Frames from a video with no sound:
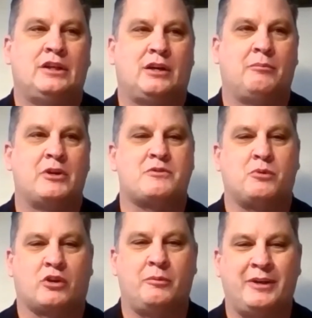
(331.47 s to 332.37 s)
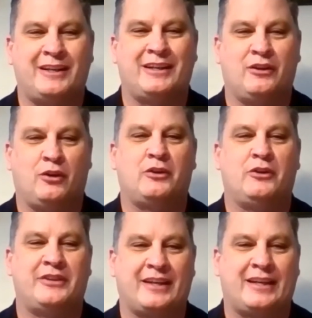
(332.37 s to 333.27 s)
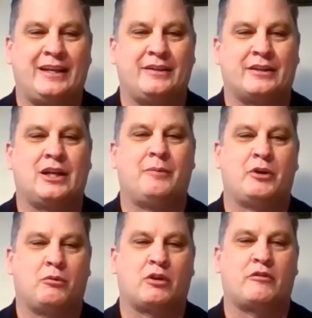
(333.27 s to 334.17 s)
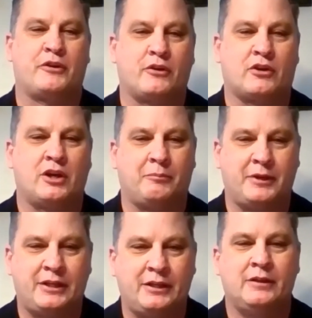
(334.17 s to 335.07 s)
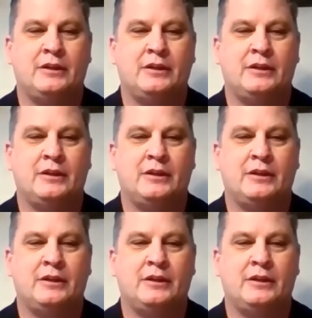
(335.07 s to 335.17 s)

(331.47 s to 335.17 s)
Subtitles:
are much more committed and loyal and dedicated to coming to work for your company,